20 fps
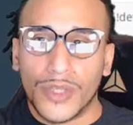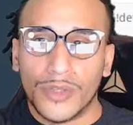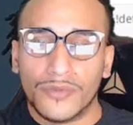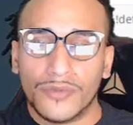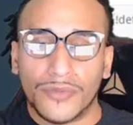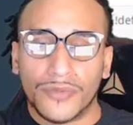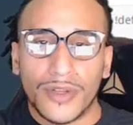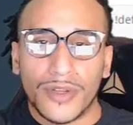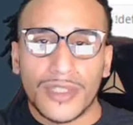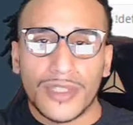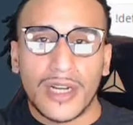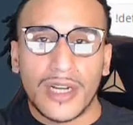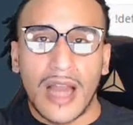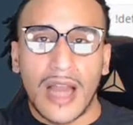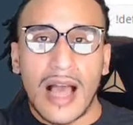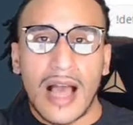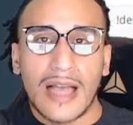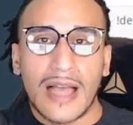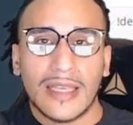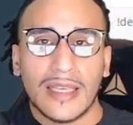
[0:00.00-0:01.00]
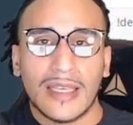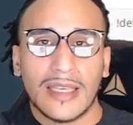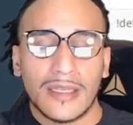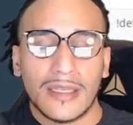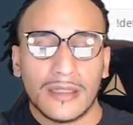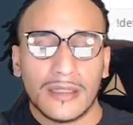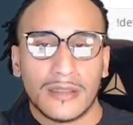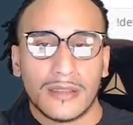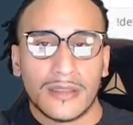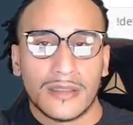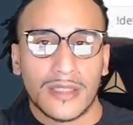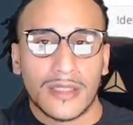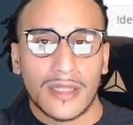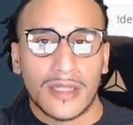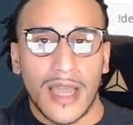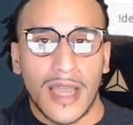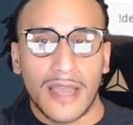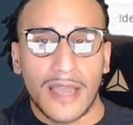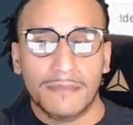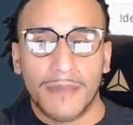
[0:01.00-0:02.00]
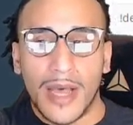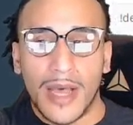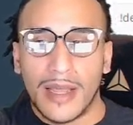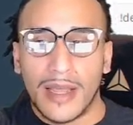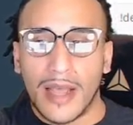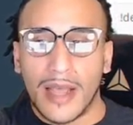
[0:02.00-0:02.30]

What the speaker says: you first log in to Nightbot,